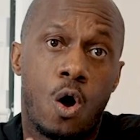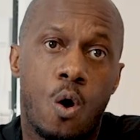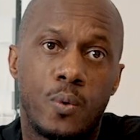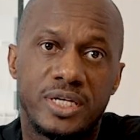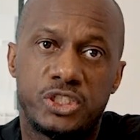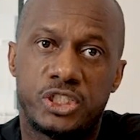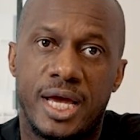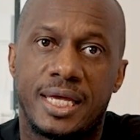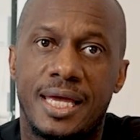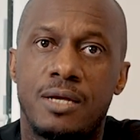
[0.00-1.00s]
always
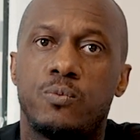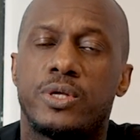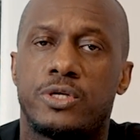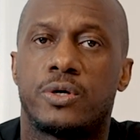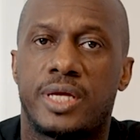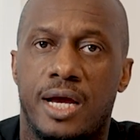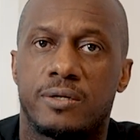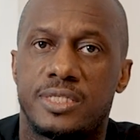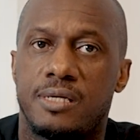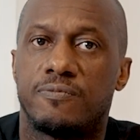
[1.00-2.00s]
check in with your care
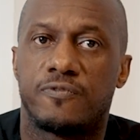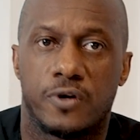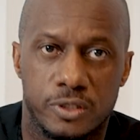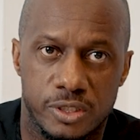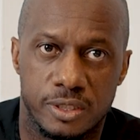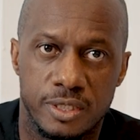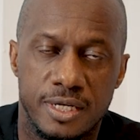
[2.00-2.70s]
team first.